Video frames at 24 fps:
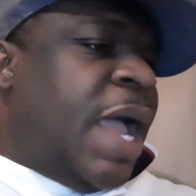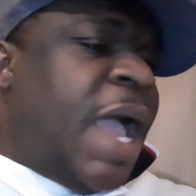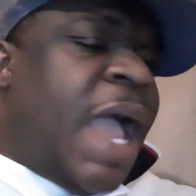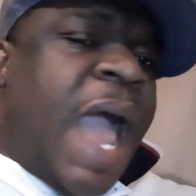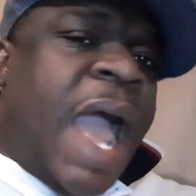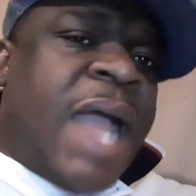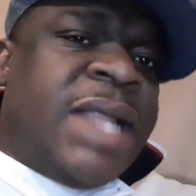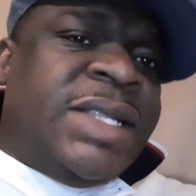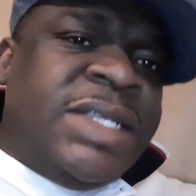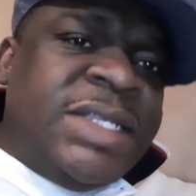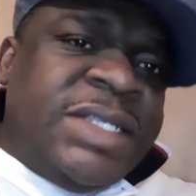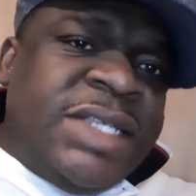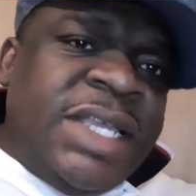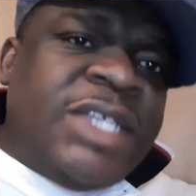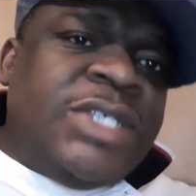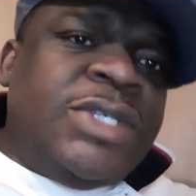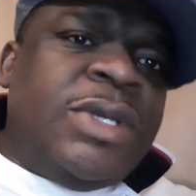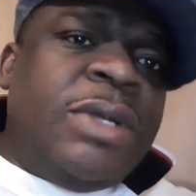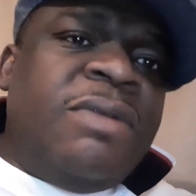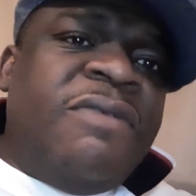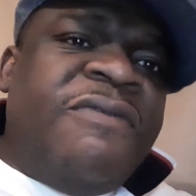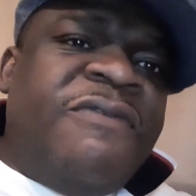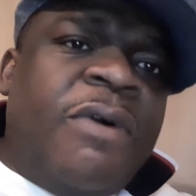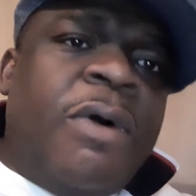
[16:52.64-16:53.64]

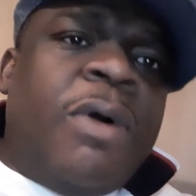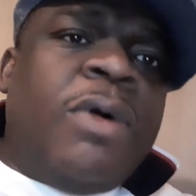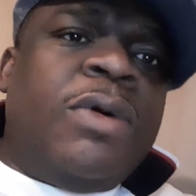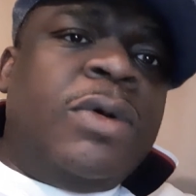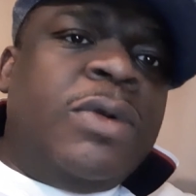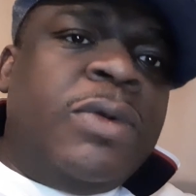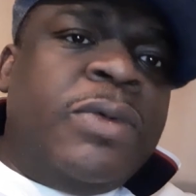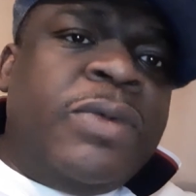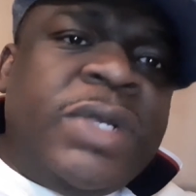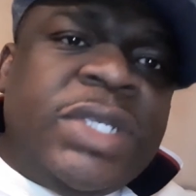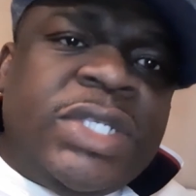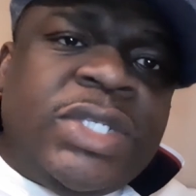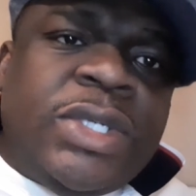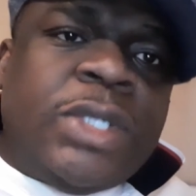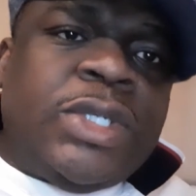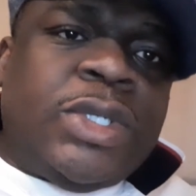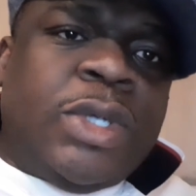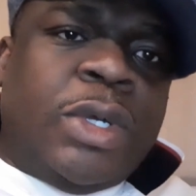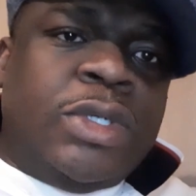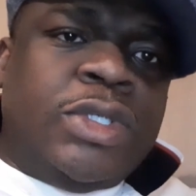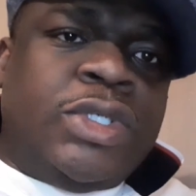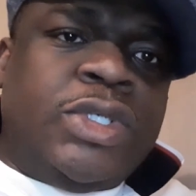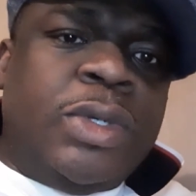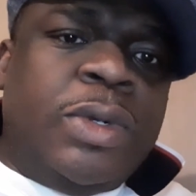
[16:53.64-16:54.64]
agitation for resource
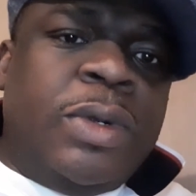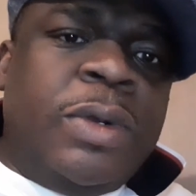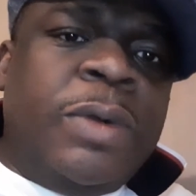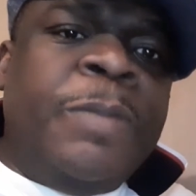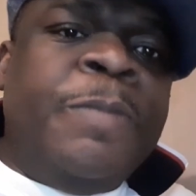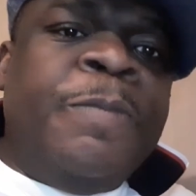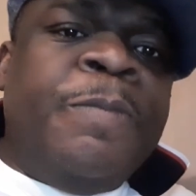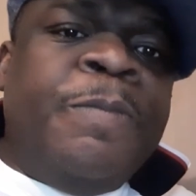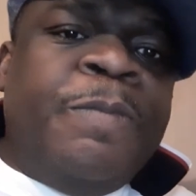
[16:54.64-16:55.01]
control.